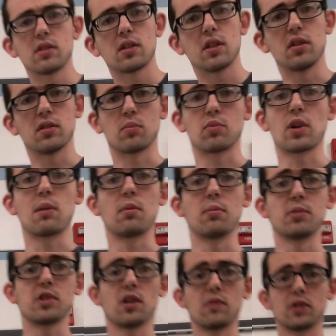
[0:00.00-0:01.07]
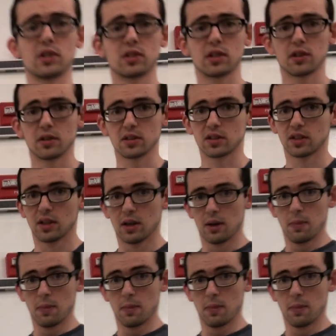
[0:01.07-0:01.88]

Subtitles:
skills and problem solving skills.